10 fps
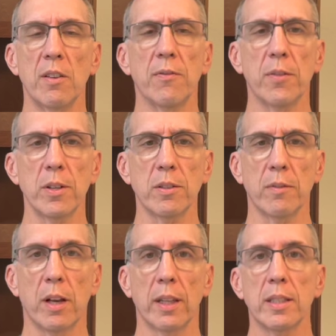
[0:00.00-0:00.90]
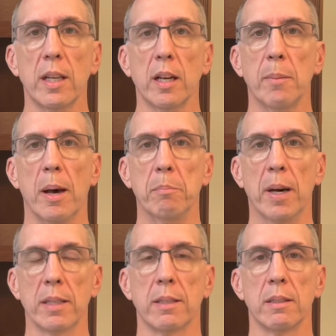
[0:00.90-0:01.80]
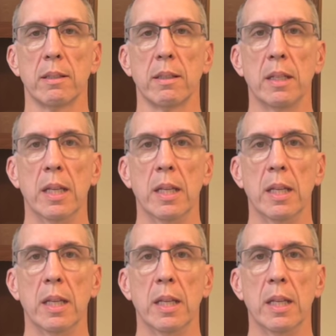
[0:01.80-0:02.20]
First of all, let's talk about buses.